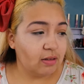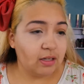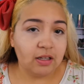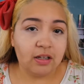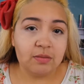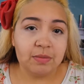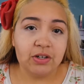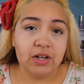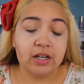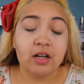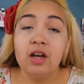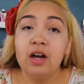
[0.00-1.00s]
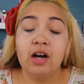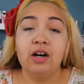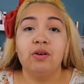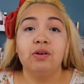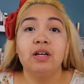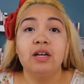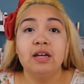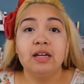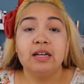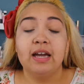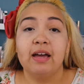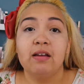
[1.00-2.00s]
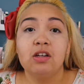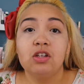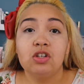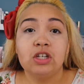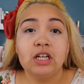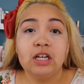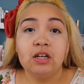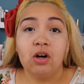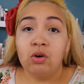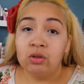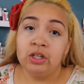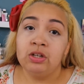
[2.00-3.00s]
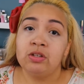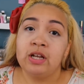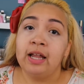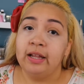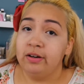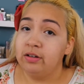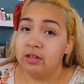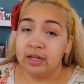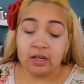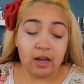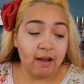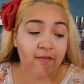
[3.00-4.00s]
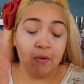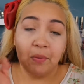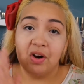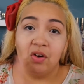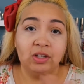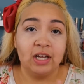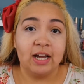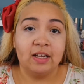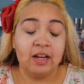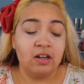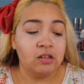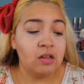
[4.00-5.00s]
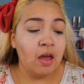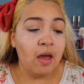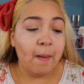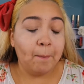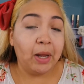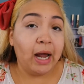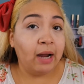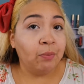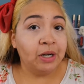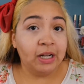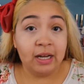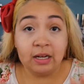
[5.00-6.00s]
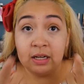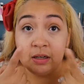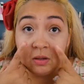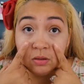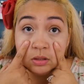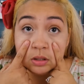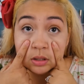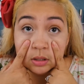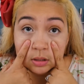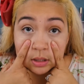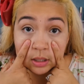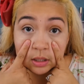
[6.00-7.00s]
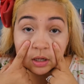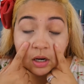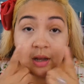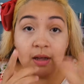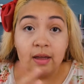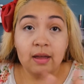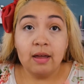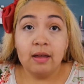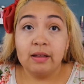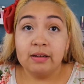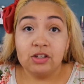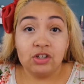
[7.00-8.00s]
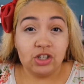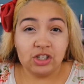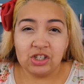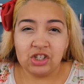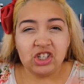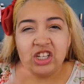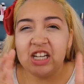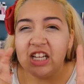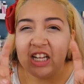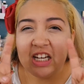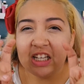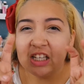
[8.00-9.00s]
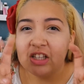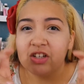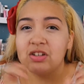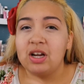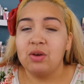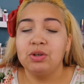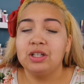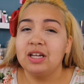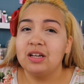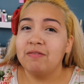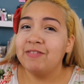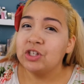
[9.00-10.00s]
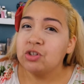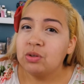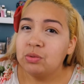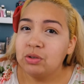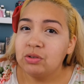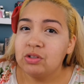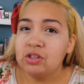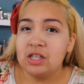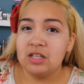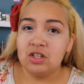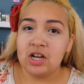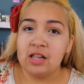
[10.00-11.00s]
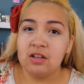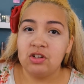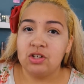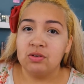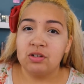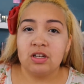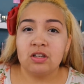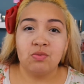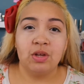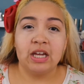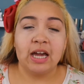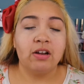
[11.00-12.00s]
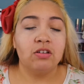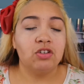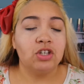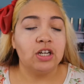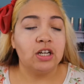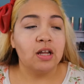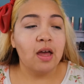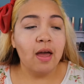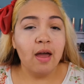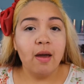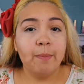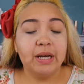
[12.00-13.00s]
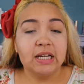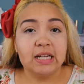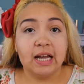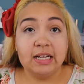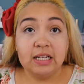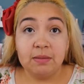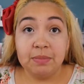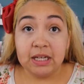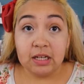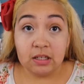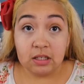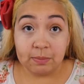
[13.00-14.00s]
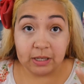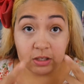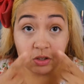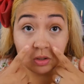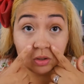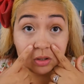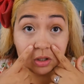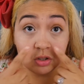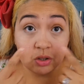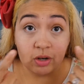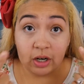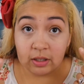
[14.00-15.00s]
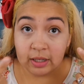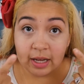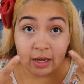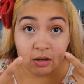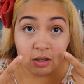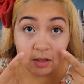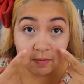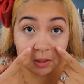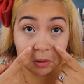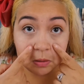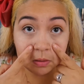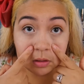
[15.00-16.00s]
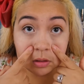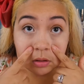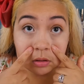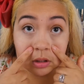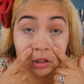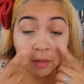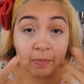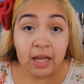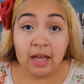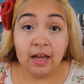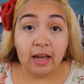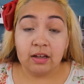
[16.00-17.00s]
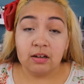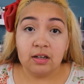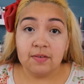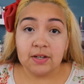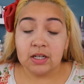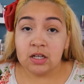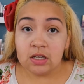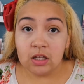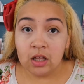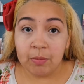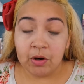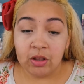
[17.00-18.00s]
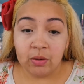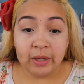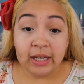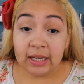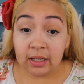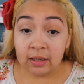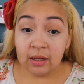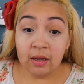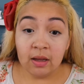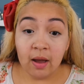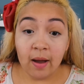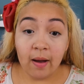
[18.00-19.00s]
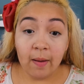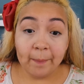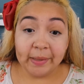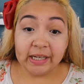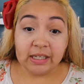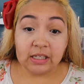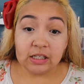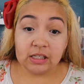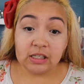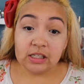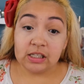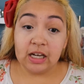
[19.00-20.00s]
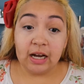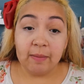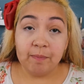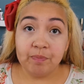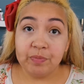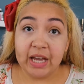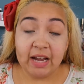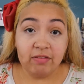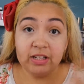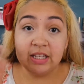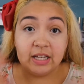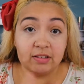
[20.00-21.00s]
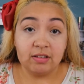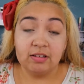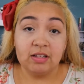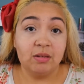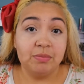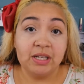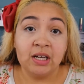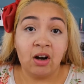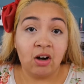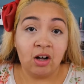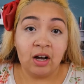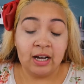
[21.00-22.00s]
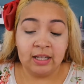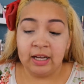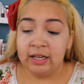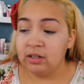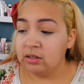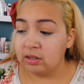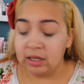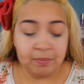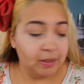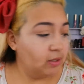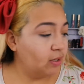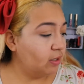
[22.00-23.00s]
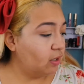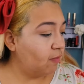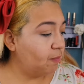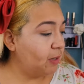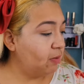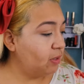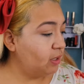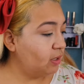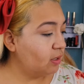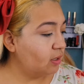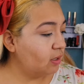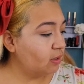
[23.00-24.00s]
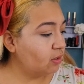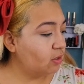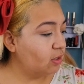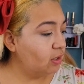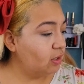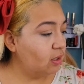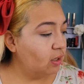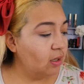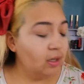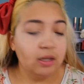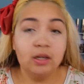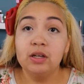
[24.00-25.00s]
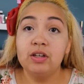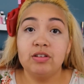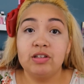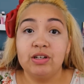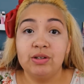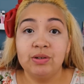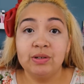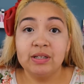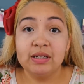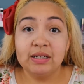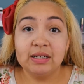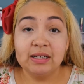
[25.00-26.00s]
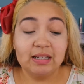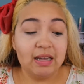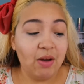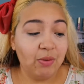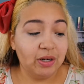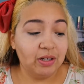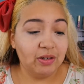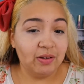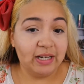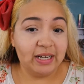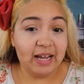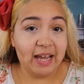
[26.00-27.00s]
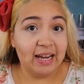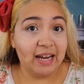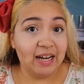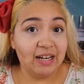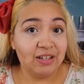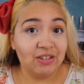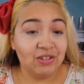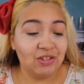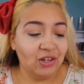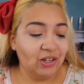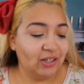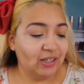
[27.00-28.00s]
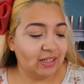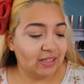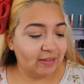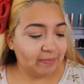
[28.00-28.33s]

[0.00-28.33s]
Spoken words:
I lost my track. Oh, yeah, she only used highlighters, like everywhere, only highlighters. But I went ahead and used concealer. Just cheating. There's not really official rules to this challenge, so it doesn't really count as cheating. But I did because my circles are so dark, like I couldn't even, you can still see them. I couldn't even conceal them all the way. But yeah, everything else is going to be all highlighters. I'd better take off my ring, actually. So yeah, we're going to go ahead and start.